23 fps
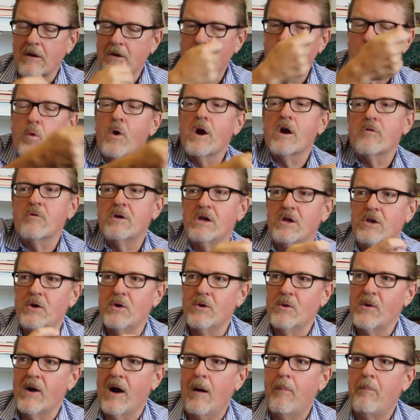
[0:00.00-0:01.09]
query
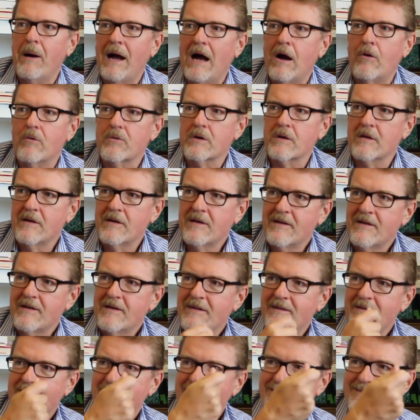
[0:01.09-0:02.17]
you about
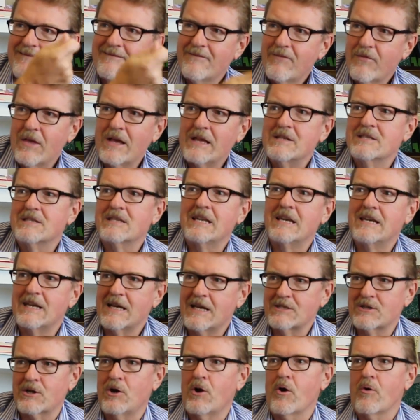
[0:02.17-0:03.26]
things that it
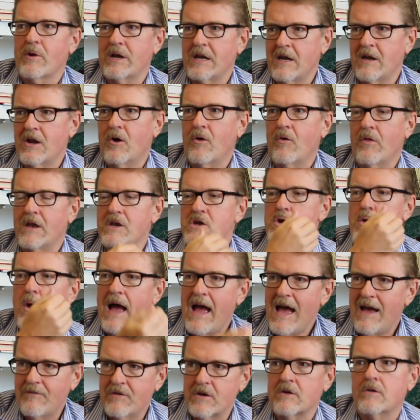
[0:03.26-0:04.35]
doesn't already know, that you
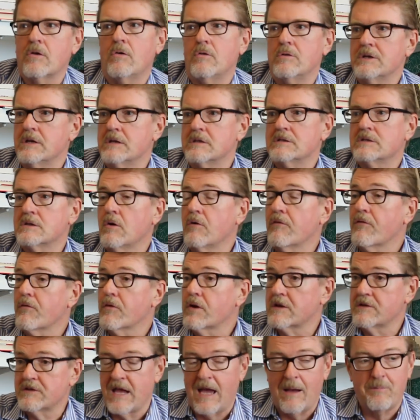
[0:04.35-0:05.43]
haven't told it. So for
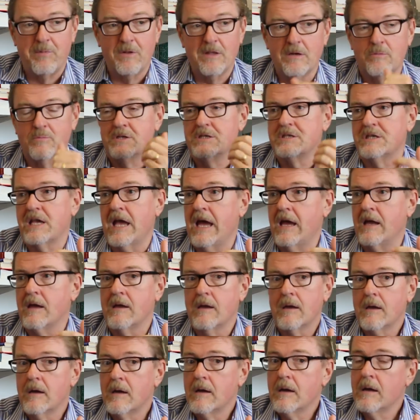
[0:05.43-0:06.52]
example, it would say,
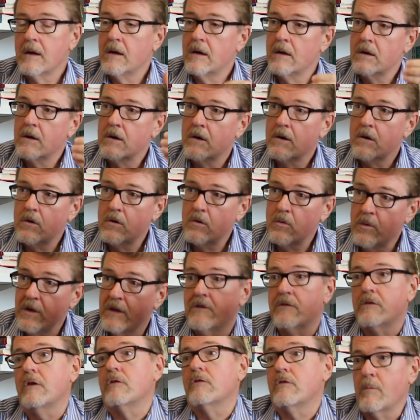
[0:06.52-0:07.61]
who
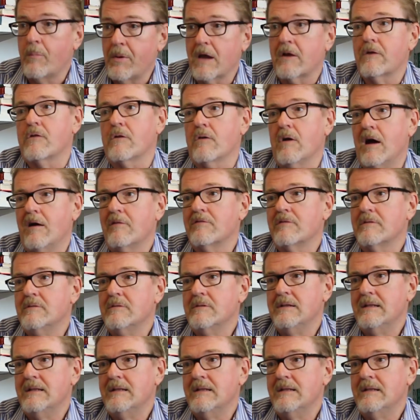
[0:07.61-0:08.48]
is this a picture of?